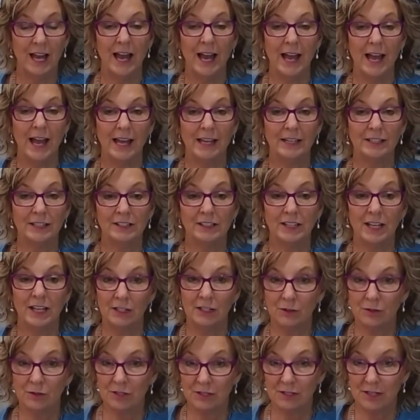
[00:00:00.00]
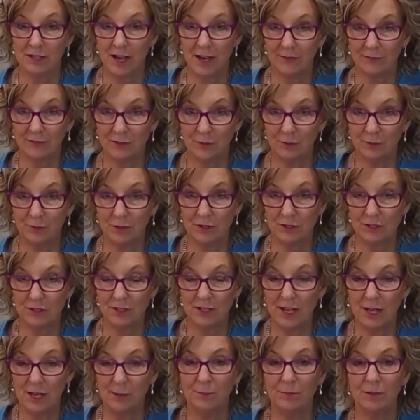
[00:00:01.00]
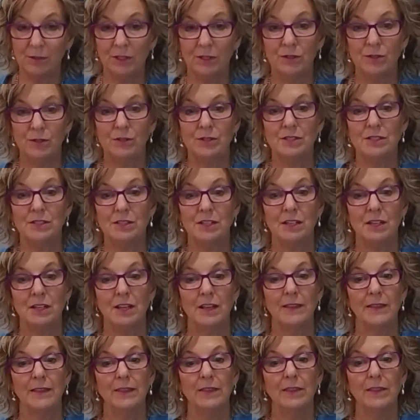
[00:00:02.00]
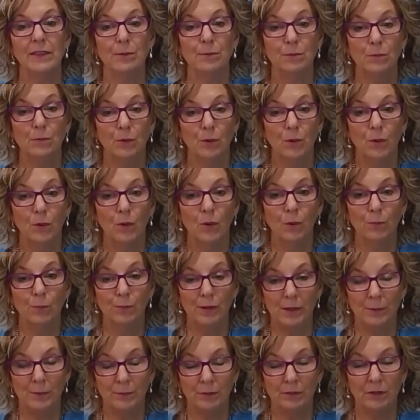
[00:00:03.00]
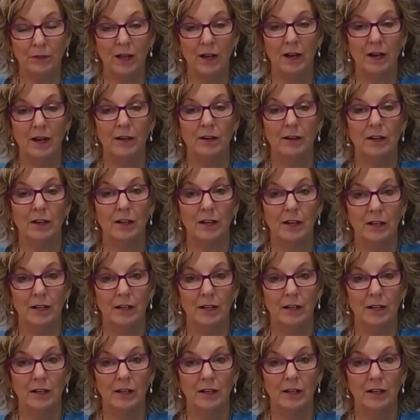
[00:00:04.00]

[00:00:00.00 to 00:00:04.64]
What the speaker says: and get your staff to watch that, because the more people are